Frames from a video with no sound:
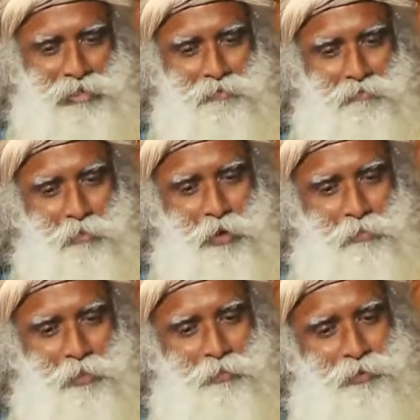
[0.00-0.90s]
live
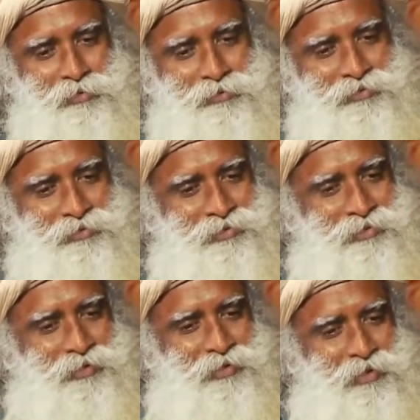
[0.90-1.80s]
among people
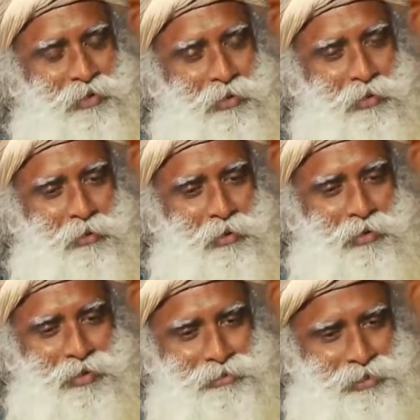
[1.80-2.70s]
who
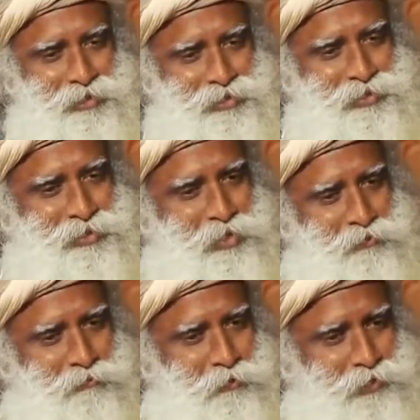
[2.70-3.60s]
are intense,
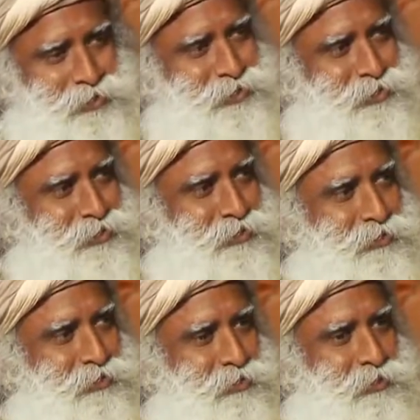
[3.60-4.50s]
focused
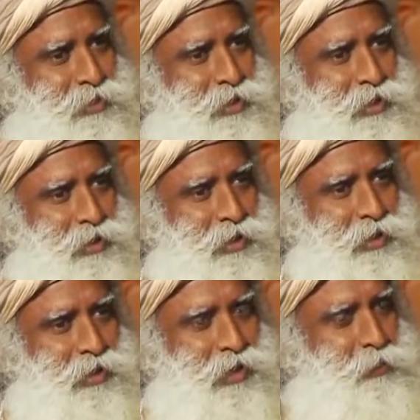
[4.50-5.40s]

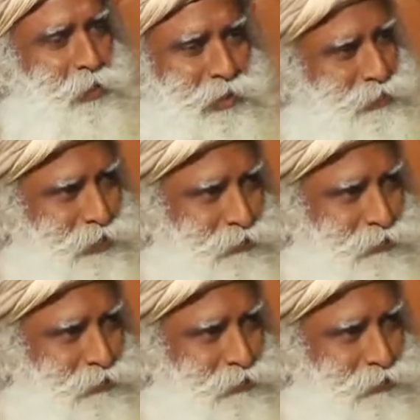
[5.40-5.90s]
and willing to